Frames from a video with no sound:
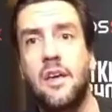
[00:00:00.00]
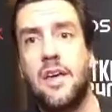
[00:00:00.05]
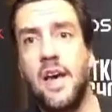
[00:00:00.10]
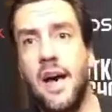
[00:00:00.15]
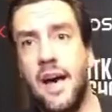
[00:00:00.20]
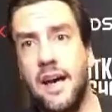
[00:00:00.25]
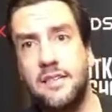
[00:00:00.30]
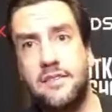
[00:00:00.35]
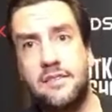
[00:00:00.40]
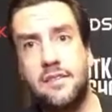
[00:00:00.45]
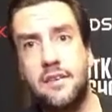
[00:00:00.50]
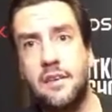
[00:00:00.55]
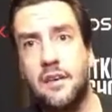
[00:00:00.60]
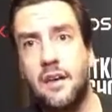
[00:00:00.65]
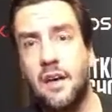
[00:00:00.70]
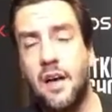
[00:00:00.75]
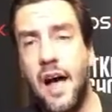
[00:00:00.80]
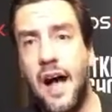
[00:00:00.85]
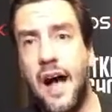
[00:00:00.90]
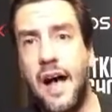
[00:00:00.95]
Guys,
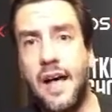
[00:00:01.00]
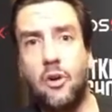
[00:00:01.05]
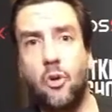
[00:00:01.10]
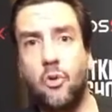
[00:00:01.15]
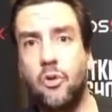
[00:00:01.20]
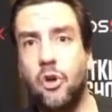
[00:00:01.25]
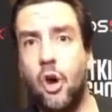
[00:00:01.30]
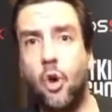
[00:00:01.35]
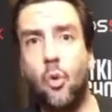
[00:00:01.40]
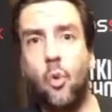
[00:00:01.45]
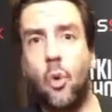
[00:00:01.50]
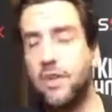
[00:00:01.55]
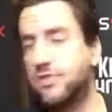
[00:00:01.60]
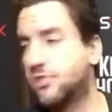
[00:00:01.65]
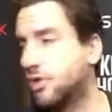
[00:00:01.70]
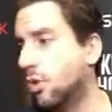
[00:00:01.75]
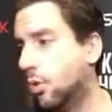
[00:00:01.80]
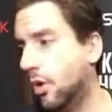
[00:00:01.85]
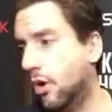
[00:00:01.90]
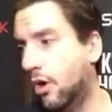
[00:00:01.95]
I don't know
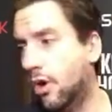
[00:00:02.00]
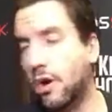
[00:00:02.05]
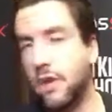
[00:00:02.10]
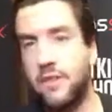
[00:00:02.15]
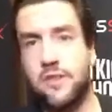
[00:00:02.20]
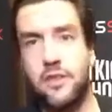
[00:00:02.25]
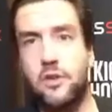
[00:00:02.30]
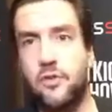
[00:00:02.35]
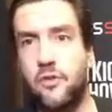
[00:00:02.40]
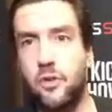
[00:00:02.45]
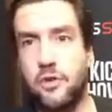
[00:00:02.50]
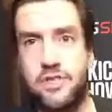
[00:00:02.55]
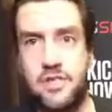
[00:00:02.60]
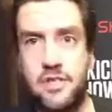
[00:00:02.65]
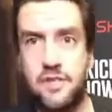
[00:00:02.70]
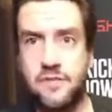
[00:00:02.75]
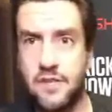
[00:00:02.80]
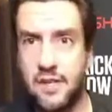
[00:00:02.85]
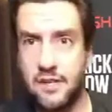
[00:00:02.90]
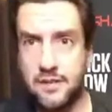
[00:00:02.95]
what's going on at the
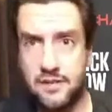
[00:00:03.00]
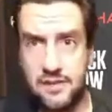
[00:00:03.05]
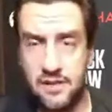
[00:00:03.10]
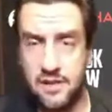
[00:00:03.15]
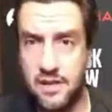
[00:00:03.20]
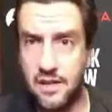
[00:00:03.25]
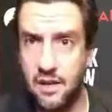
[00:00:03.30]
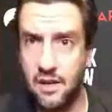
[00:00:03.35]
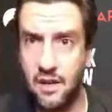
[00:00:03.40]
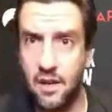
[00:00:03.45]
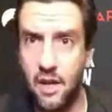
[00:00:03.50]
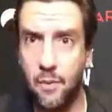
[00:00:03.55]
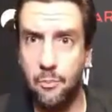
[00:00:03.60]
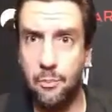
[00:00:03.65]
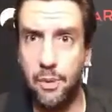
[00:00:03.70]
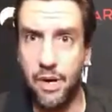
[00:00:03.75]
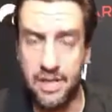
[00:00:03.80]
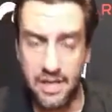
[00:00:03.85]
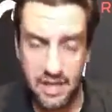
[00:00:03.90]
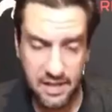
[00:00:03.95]
University of Tennessee,
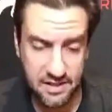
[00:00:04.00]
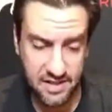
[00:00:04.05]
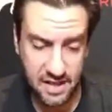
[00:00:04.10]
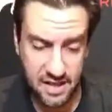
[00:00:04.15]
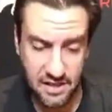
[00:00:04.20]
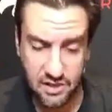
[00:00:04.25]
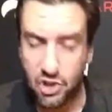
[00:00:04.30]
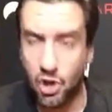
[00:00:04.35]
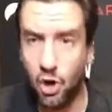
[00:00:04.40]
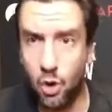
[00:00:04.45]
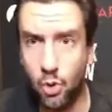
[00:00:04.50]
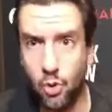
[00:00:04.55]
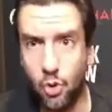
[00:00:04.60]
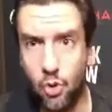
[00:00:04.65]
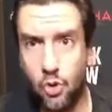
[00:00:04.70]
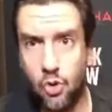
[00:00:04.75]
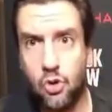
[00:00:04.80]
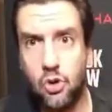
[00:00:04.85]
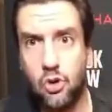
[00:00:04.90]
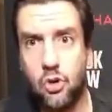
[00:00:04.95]
but it is a
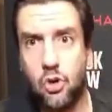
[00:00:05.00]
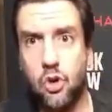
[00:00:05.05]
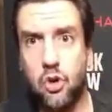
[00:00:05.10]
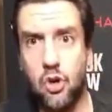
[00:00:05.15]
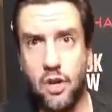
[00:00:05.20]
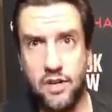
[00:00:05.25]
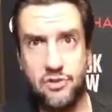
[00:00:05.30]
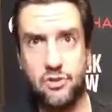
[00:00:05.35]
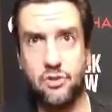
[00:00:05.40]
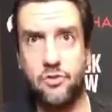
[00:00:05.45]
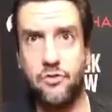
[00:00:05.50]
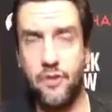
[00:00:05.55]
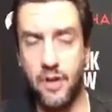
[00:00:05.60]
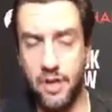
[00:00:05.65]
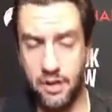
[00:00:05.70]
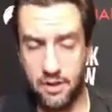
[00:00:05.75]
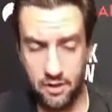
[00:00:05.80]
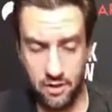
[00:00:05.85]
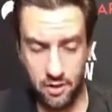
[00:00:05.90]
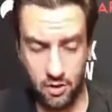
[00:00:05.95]
total
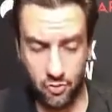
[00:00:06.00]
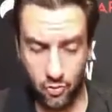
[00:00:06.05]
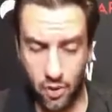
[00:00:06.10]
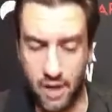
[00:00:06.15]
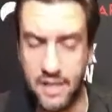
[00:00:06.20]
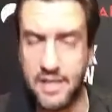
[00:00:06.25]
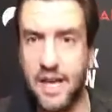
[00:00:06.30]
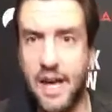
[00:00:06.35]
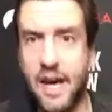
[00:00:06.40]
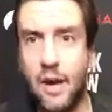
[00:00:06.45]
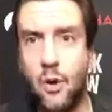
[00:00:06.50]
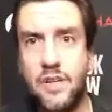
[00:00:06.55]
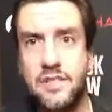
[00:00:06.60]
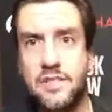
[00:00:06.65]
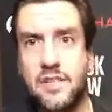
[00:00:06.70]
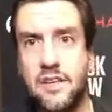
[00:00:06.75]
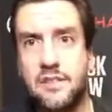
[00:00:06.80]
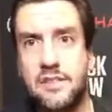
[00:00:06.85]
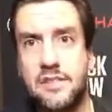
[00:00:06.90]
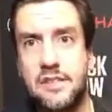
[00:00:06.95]
clusterfuck right now
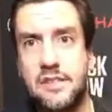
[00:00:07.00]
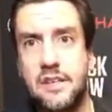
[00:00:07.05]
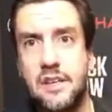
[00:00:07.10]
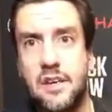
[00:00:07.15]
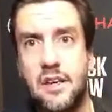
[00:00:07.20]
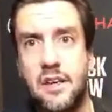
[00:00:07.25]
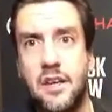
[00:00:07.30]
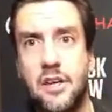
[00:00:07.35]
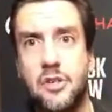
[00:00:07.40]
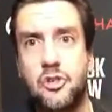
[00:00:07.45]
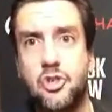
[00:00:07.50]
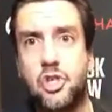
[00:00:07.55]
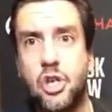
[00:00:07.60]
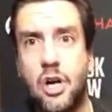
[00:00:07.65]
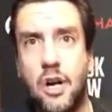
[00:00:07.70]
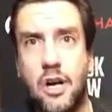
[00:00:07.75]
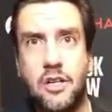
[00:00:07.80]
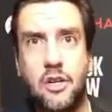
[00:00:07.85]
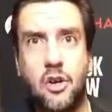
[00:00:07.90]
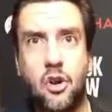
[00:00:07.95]
at Tennessee.
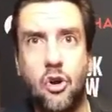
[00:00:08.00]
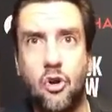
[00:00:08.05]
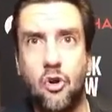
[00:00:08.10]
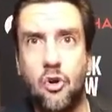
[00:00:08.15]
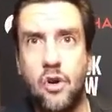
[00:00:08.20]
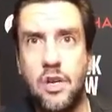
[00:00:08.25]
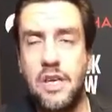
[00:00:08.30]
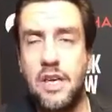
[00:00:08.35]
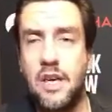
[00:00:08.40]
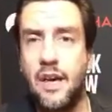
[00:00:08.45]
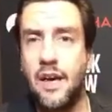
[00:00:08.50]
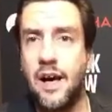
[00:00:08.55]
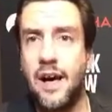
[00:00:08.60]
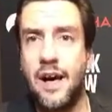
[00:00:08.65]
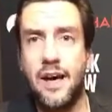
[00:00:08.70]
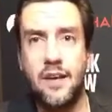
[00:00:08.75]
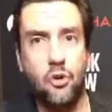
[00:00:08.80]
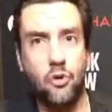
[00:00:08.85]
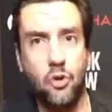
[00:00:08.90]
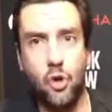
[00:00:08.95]
John Currie,
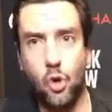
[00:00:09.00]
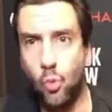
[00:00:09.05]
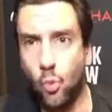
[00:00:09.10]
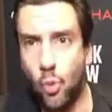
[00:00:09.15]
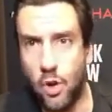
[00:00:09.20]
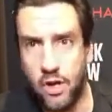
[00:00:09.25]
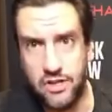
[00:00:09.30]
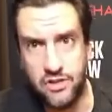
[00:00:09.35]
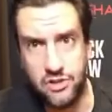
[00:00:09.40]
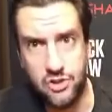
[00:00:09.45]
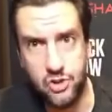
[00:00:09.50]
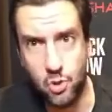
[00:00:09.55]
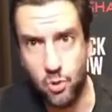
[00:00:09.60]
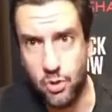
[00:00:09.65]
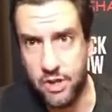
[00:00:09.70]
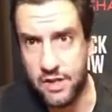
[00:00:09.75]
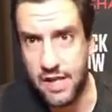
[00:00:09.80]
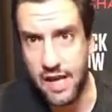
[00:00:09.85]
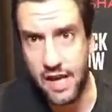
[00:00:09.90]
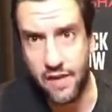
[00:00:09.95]
I don't know what he's
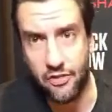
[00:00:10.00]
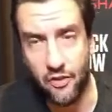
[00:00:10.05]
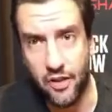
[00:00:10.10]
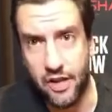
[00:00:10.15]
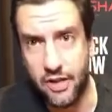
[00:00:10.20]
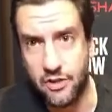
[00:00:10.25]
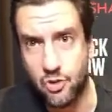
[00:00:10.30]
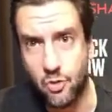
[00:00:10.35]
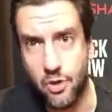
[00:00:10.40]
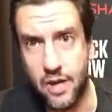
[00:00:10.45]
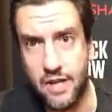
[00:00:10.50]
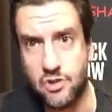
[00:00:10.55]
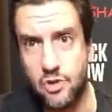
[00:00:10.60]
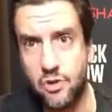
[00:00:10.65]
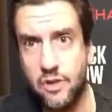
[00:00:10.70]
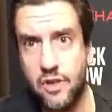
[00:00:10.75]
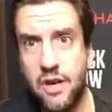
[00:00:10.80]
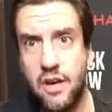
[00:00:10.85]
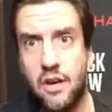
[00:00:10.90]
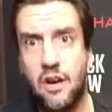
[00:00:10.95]
doing, the athletic
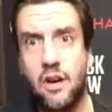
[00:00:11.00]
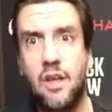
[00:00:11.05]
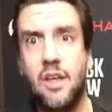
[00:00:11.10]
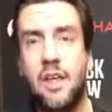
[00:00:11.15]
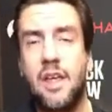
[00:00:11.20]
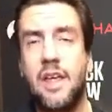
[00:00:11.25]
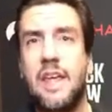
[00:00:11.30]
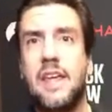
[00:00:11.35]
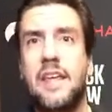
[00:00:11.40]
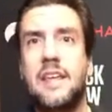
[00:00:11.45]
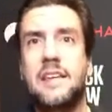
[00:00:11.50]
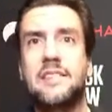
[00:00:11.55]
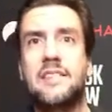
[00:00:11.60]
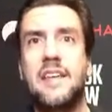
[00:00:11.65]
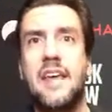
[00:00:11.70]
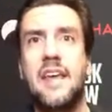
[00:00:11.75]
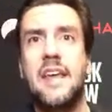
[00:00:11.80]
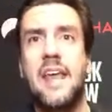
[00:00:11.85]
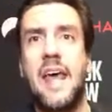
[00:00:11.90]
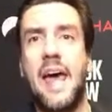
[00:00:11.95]
director there. It
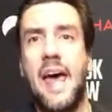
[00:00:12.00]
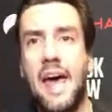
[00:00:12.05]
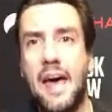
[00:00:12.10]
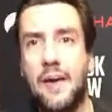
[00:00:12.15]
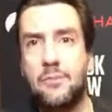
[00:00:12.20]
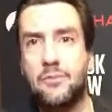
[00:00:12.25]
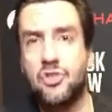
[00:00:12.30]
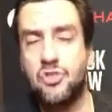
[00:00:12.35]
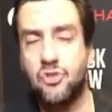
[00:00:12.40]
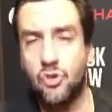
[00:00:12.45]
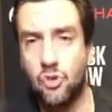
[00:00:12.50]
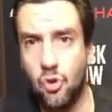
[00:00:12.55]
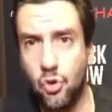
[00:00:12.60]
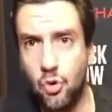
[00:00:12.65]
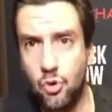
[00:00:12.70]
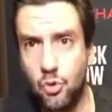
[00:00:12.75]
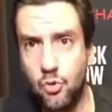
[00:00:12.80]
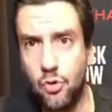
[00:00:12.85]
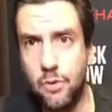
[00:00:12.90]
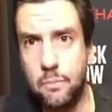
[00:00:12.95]
is an
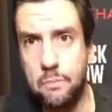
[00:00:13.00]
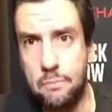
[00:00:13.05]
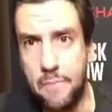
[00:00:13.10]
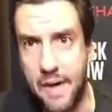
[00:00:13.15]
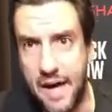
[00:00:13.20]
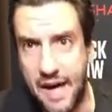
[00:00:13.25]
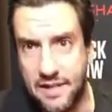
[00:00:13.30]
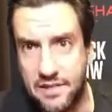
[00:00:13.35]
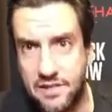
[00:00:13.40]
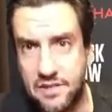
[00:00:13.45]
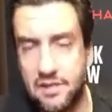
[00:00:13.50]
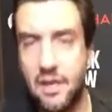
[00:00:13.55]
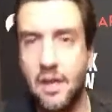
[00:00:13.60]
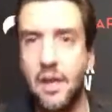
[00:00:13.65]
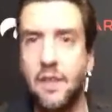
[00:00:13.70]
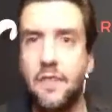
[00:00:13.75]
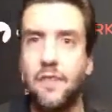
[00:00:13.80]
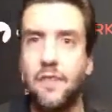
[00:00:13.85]
absolute mess.